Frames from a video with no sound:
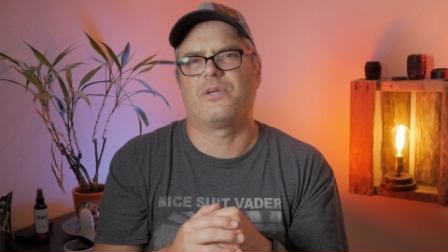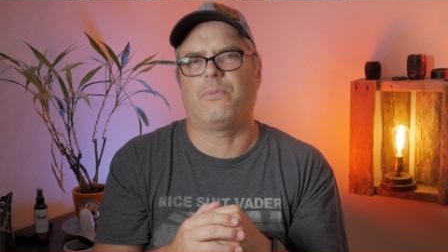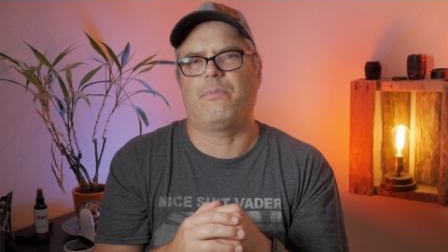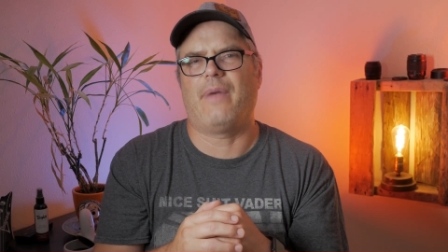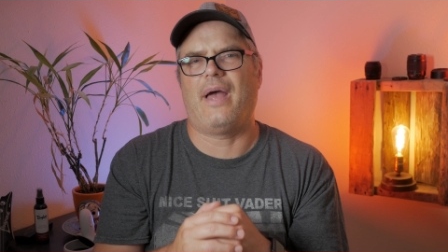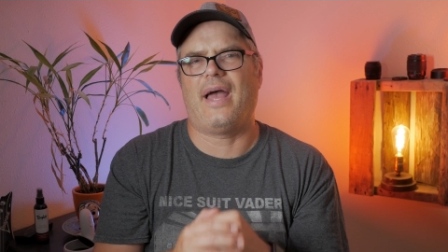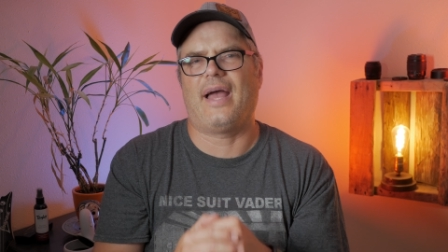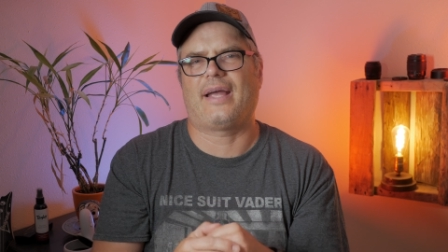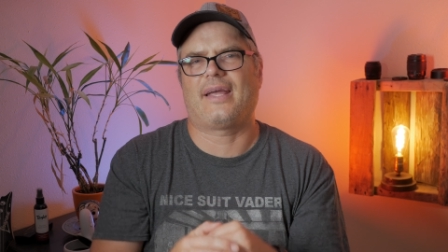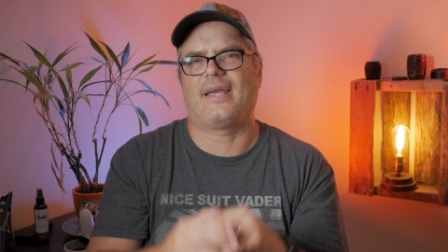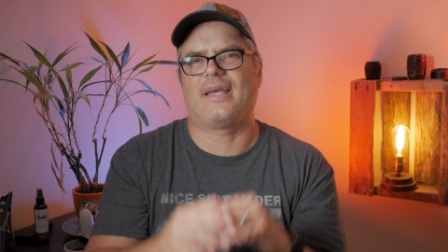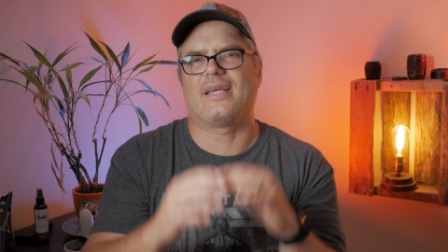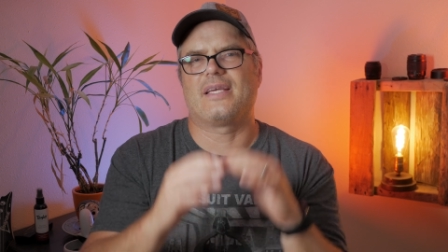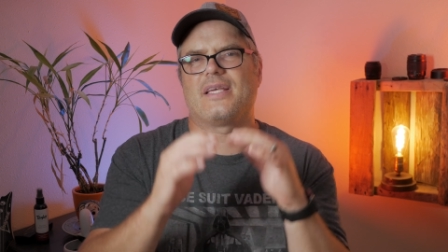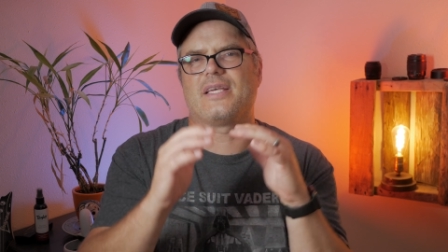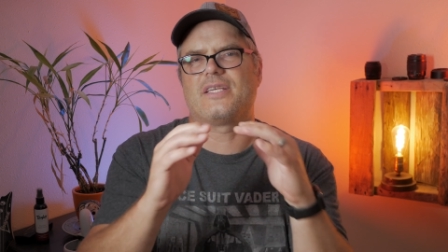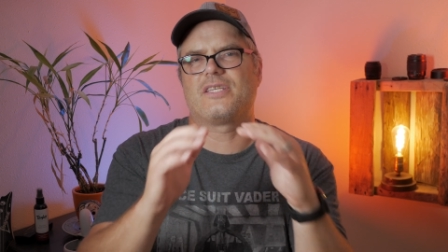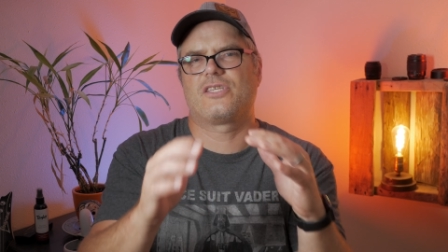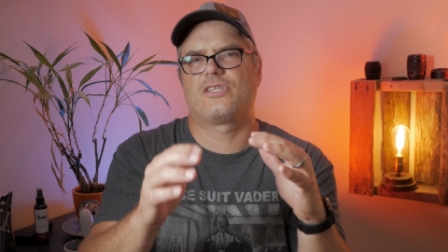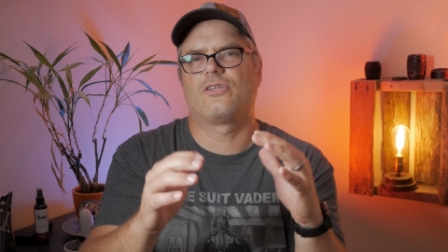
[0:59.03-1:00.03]
your Mac
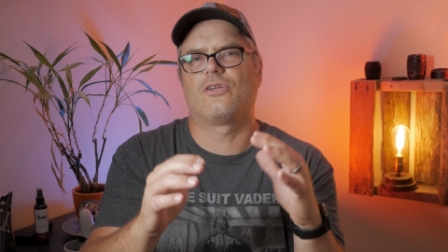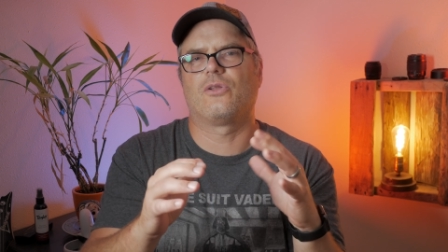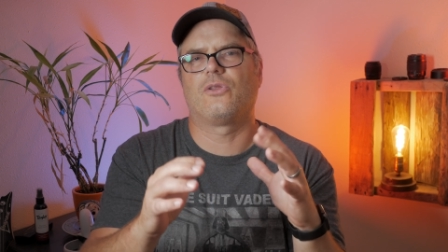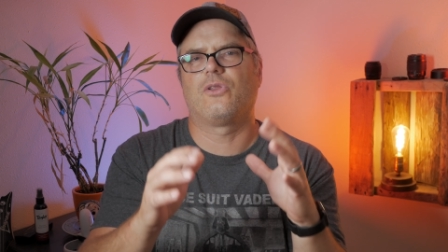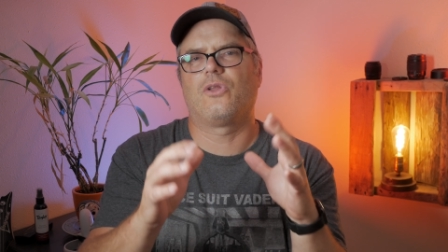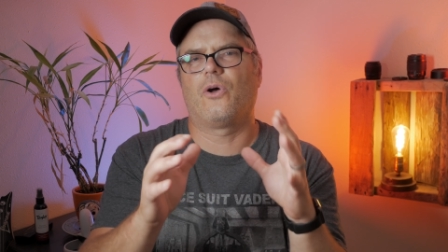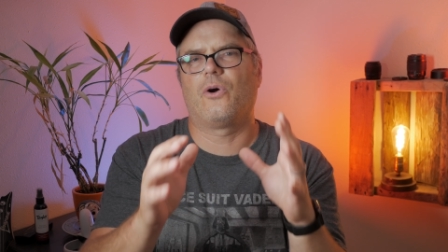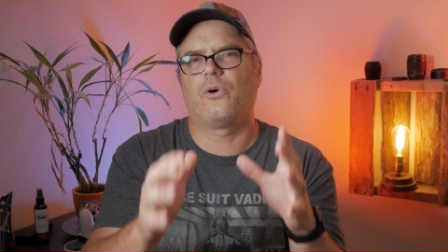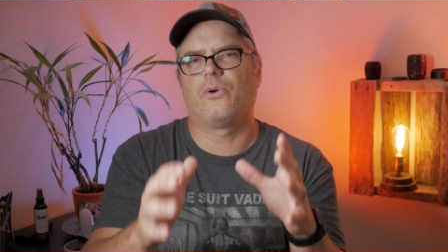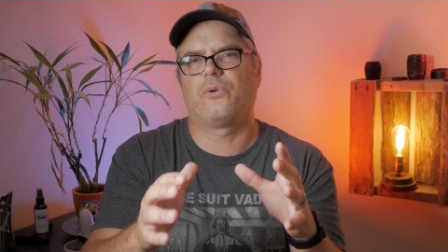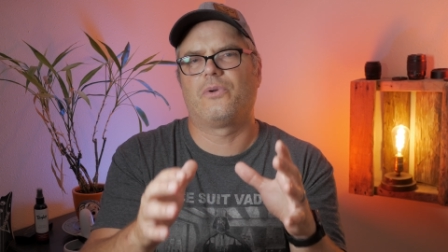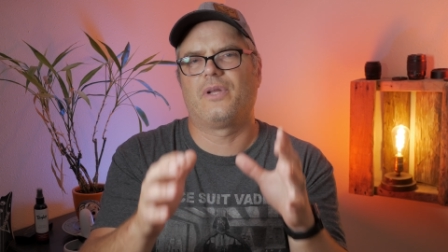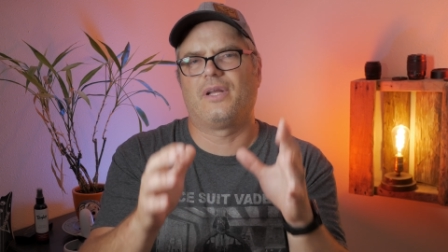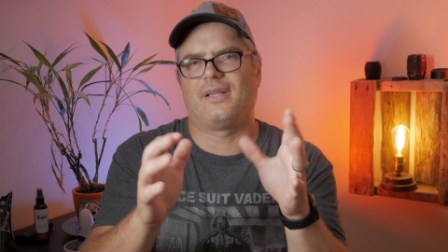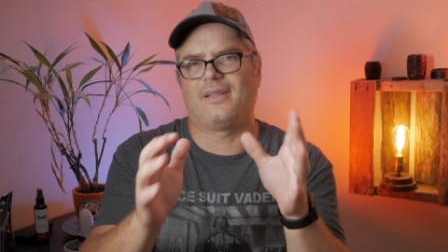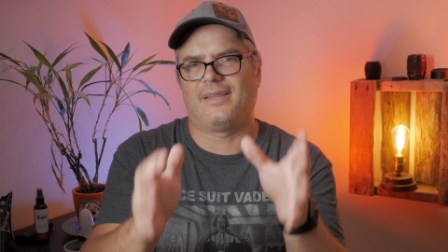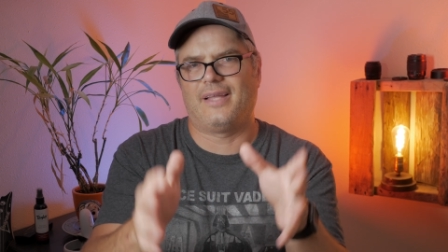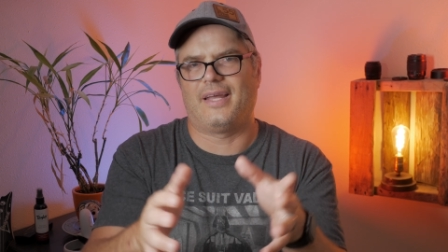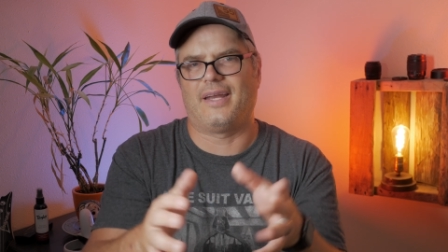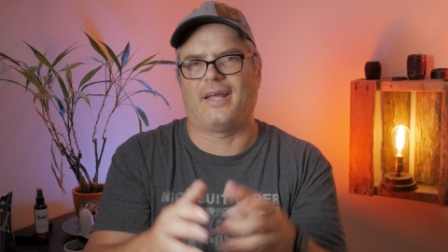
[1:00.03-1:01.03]
is to load
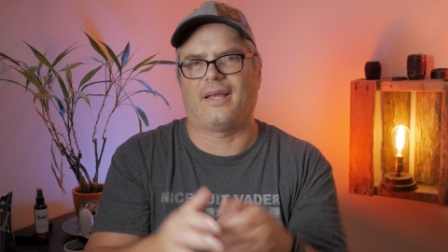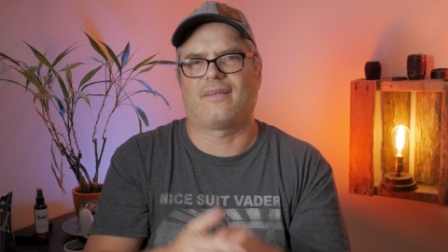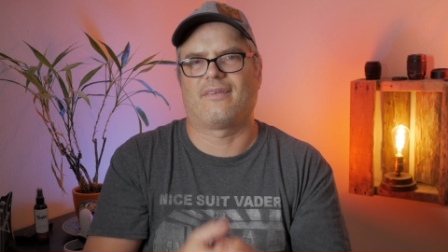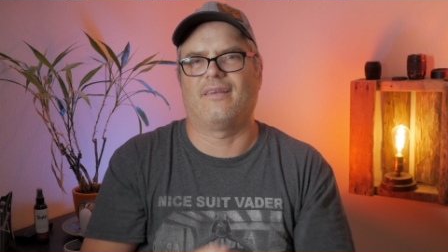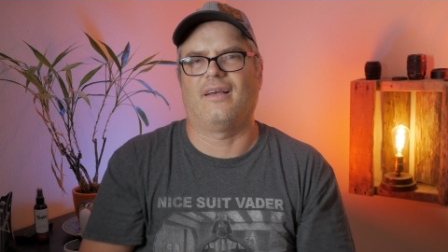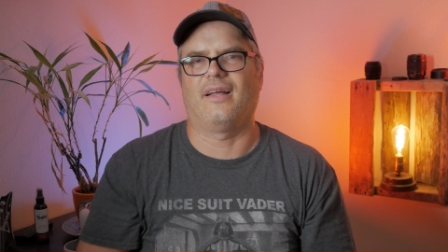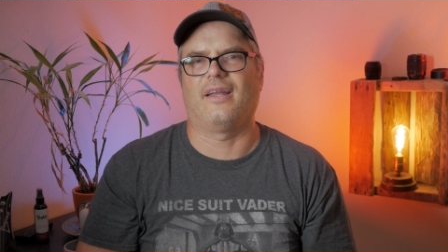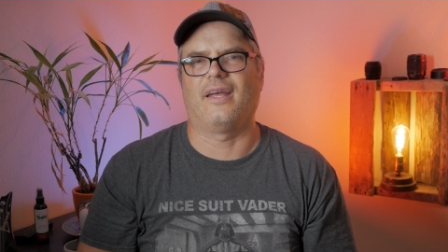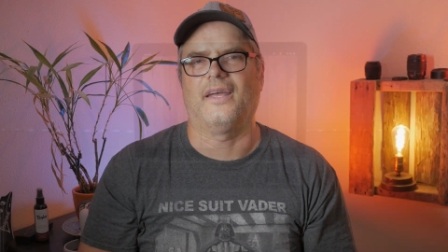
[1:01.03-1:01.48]
Linux on